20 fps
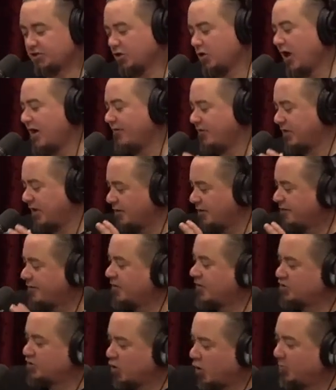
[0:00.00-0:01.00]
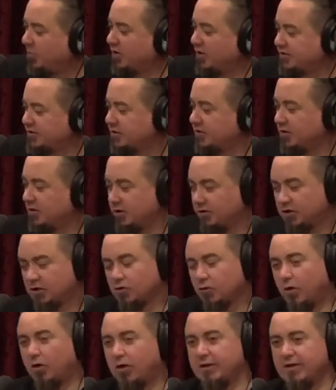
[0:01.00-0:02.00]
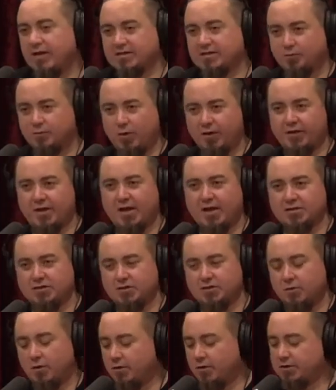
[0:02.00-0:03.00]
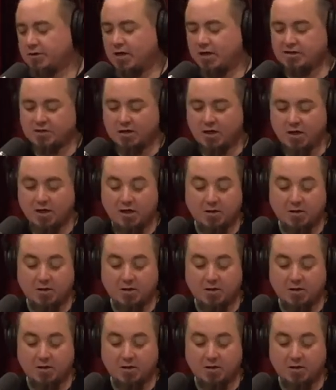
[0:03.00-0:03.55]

So you have the unfinished obelisk in the quarry. That's 1,200 tons.